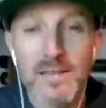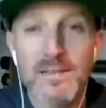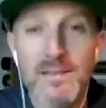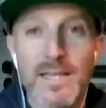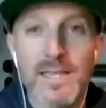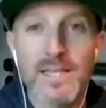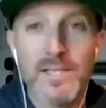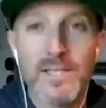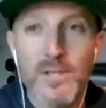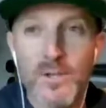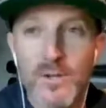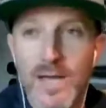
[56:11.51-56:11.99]

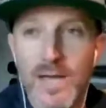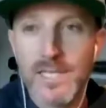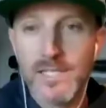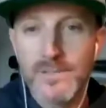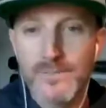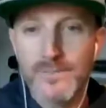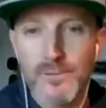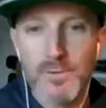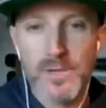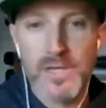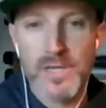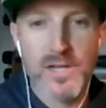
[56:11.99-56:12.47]
Thank you guys
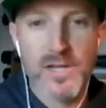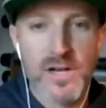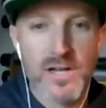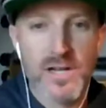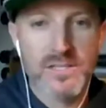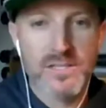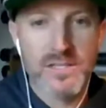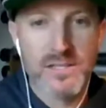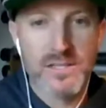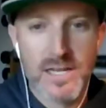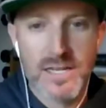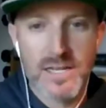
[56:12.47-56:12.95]
for being on
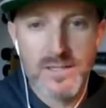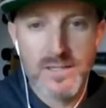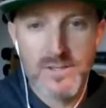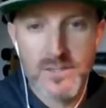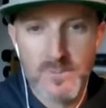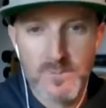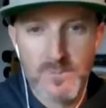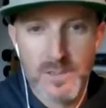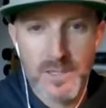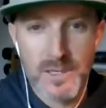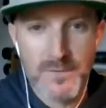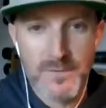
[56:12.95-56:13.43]
today. This has
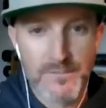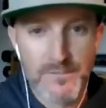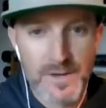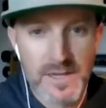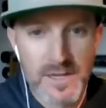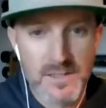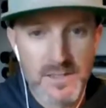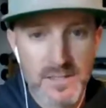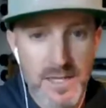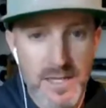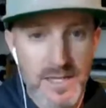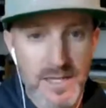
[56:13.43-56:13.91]
been a
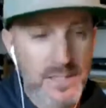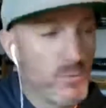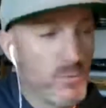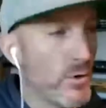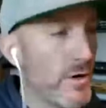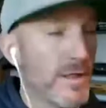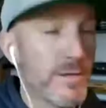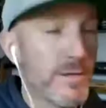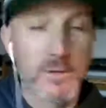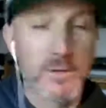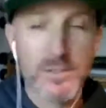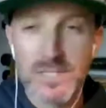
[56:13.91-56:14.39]
fantastic, one
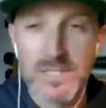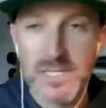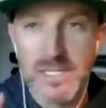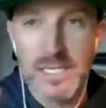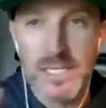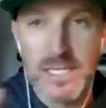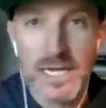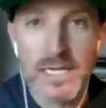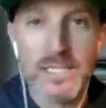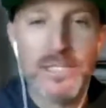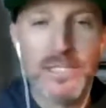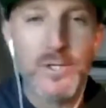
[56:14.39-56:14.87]
of the most
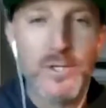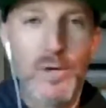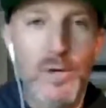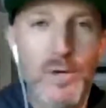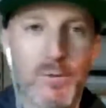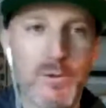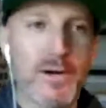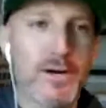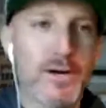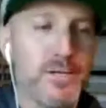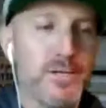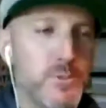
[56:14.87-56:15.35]
engaging
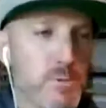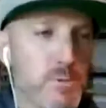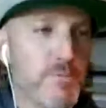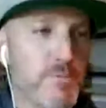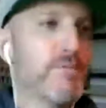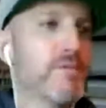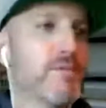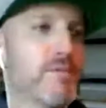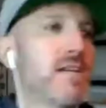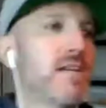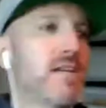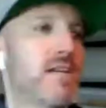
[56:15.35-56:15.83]
webinars we've
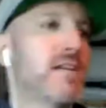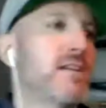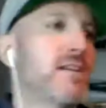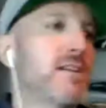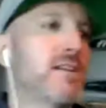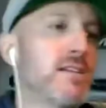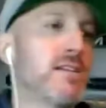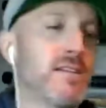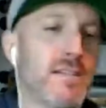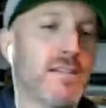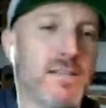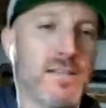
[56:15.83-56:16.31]
ever done.
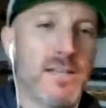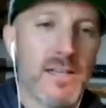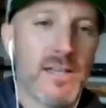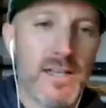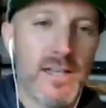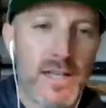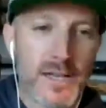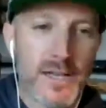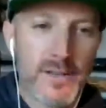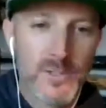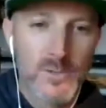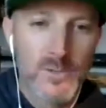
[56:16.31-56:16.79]

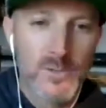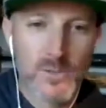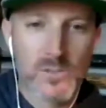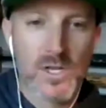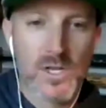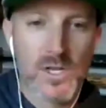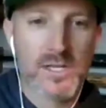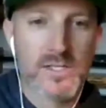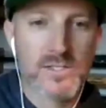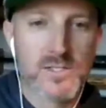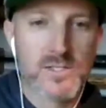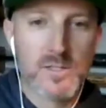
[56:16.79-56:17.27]
Uh, this sure. was
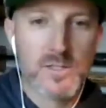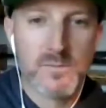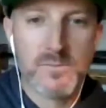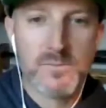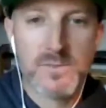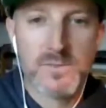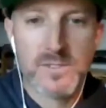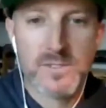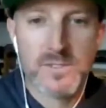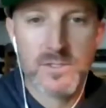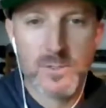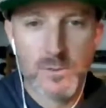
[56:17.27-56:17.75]

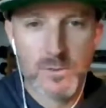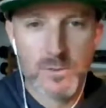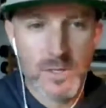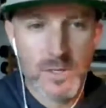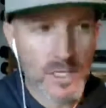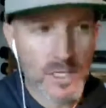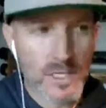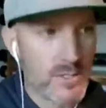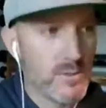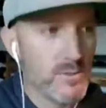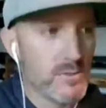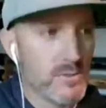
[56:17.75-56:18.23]
awesome. So
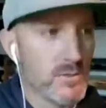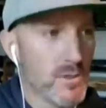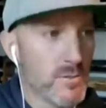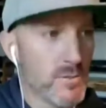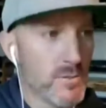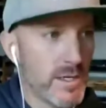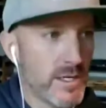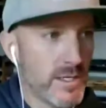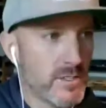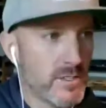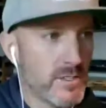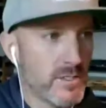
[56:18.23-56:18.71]
thank you so
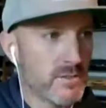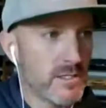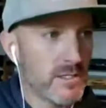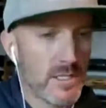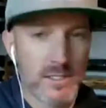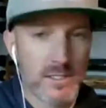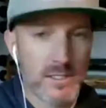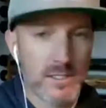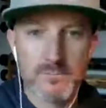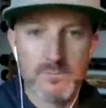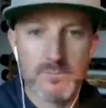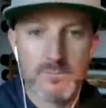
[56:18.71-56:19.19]
much,
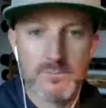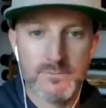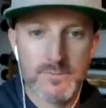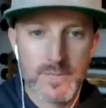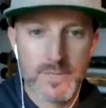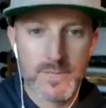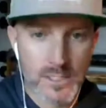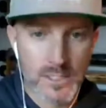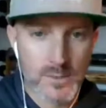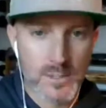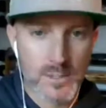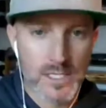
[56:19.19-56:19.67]
Ken.
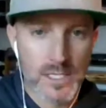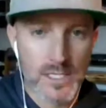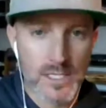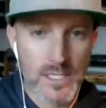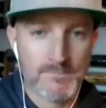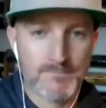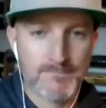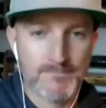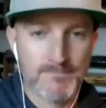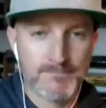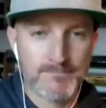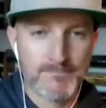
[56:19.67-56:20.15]
Thank you again.
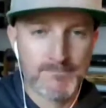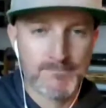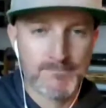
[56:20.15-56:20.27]
Yeah.